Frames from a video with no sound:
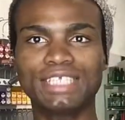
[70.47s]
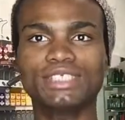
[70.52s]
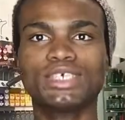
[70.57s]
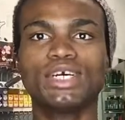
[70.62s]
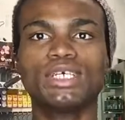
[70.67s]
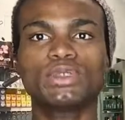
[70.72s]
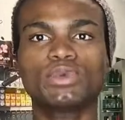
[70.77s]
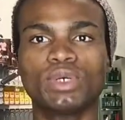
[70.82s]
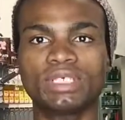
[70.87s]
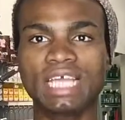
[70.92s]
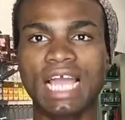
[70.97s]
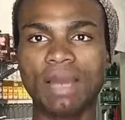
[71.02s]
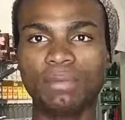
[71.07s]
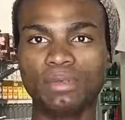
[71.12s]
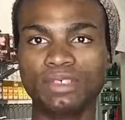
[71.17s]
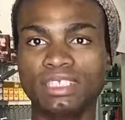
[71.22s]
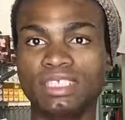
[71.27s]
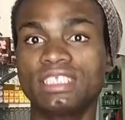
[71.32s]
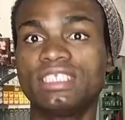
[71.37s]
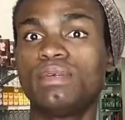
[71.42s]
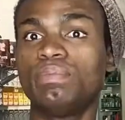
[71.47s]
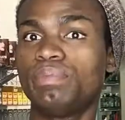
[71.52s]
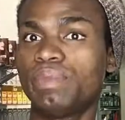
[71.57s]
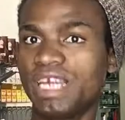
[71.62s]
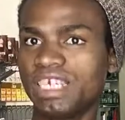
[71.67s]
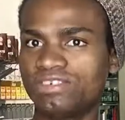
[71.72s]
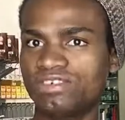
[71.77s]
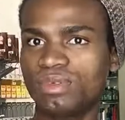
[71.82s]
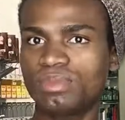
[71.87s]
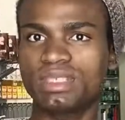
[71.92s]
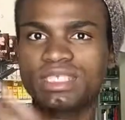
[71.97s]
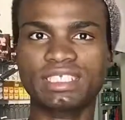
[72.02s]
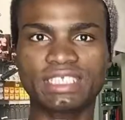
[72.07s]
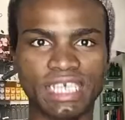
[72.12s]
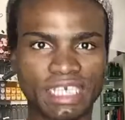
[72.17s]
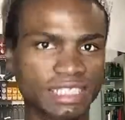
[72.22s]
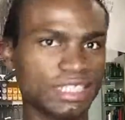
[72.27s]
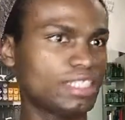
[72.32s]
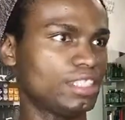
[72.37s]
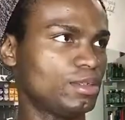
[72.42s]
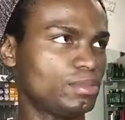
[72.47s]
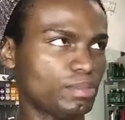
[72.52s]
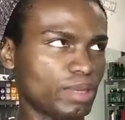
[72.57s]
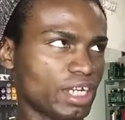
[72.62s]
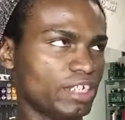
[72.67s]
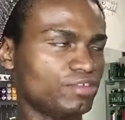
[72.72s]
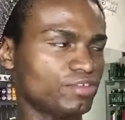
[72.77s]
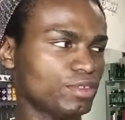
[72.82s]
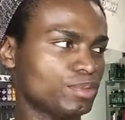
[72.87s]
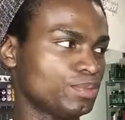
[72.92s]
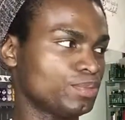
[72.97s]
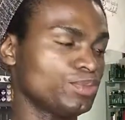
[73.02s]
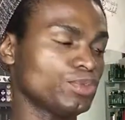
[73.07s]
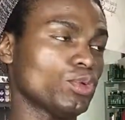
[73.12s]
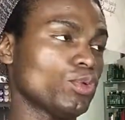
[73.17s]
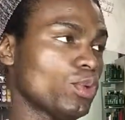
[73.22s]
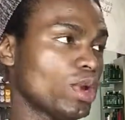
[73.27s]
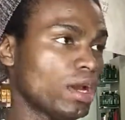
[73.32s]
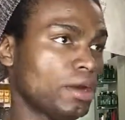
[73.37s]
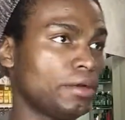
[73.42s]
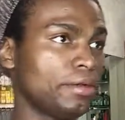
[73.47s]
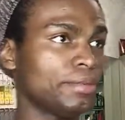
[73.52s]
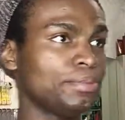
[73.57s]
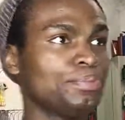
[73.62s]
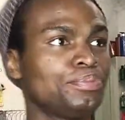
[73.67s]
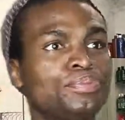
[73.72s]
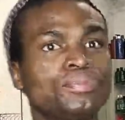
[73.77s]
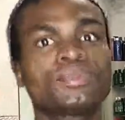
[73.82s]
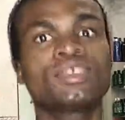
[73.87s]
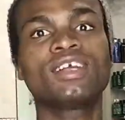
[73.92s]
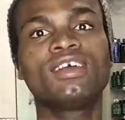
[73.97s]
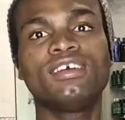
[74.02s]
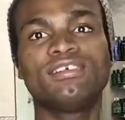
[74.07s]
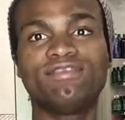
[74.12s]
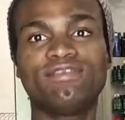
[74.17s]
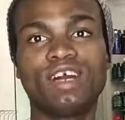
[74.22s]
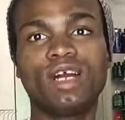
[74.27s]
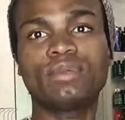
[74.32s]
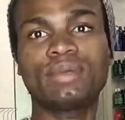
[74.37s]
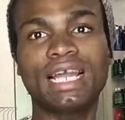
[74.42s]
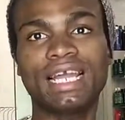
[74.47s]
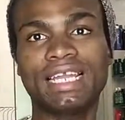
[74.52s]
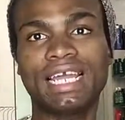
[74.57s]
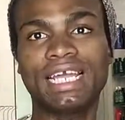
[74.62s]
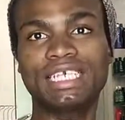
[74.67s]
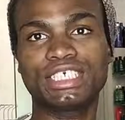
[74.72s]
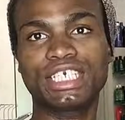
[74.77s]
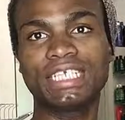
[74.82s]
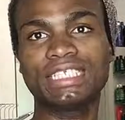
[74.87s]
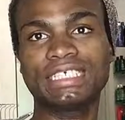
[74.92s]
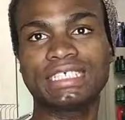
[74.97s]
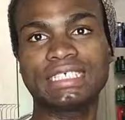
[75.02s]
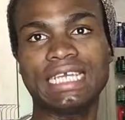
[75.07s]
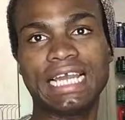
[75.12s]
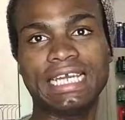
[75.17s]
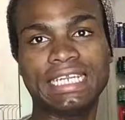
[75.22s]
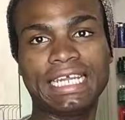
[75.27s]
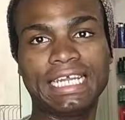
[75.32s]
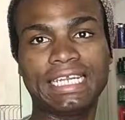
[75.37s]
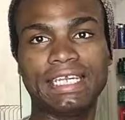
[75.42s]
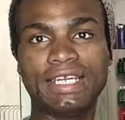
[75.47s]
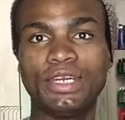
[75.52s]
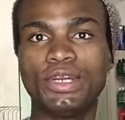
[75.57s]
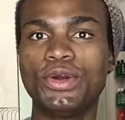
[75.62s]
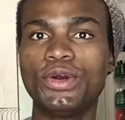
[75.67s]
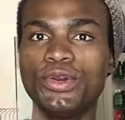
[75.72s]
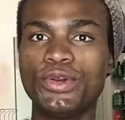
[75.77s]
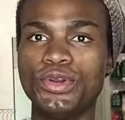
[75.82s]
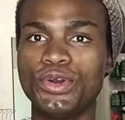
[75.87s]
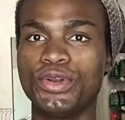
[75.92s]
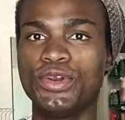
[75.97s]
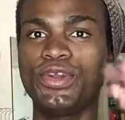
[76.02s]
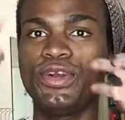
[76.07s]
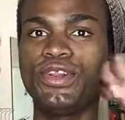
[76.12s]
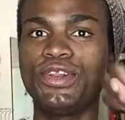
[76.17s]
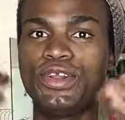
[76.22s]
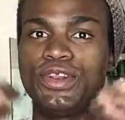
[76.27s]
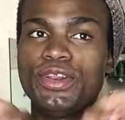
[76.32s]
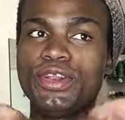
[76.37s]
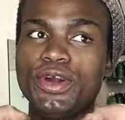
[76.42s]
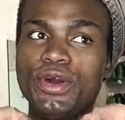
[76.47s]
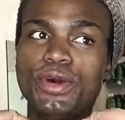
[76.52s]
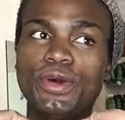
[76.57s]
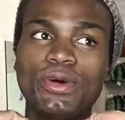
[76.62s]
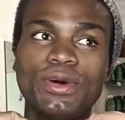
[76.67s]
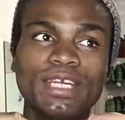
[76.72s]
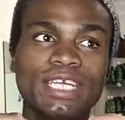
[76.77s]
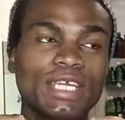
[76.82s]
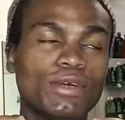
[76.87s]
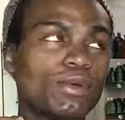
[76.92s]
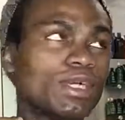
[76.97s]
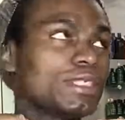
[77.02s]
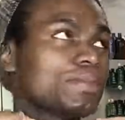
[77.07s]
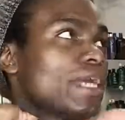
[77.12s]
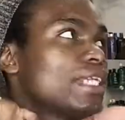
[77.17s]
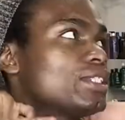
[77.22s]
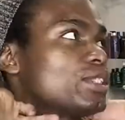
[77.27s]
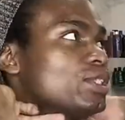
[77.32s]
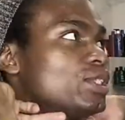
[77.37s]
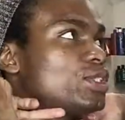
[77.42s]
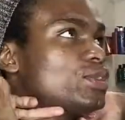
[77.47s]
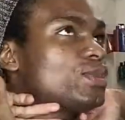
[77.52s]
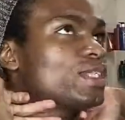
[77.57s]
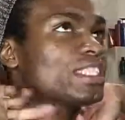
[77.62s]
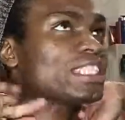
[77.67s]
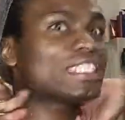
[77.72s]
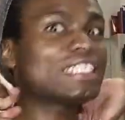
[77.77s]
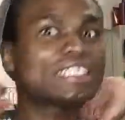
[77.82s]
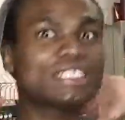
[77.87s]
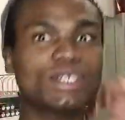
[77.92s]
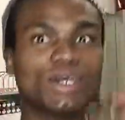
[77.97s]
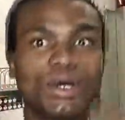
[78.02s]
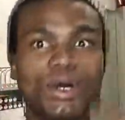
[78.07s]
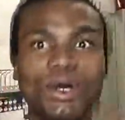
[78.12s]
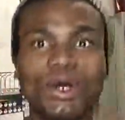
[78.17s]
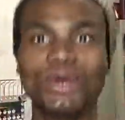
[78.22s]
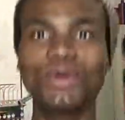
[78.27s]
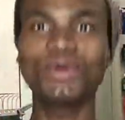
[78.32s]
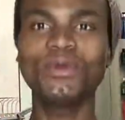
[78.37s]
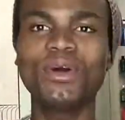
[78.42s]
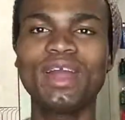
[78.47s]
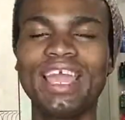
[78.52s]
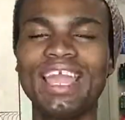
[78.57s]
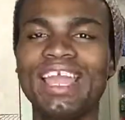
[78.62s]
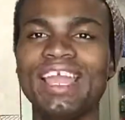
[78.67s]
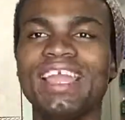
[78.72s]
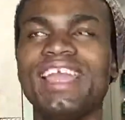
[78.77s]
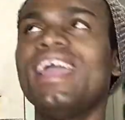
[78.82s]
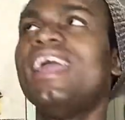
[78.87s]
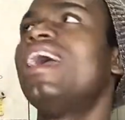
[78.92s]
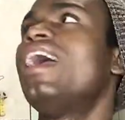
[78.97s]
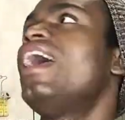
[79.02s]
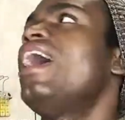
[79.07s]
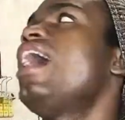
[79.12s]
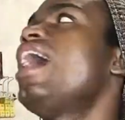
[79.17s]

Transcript: I thought what happens in the bedroom stays in the bedroom. Well, Rob Kardashian decided no, no, no, no, no, he was meant to do it in his own way.